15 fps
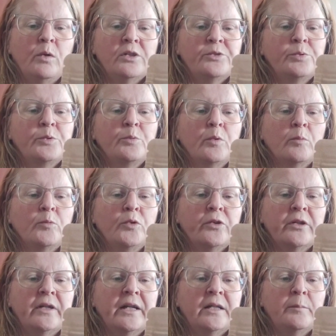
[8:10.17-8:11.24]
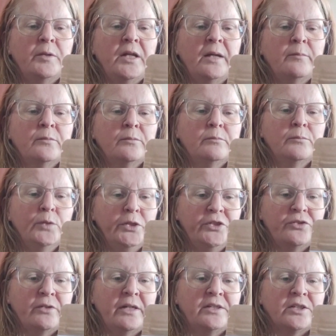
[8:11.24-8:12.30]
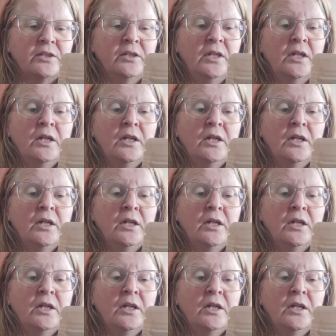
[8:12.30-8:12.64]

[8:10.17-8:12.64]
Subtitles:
Wash with warm water and apply moisturizer.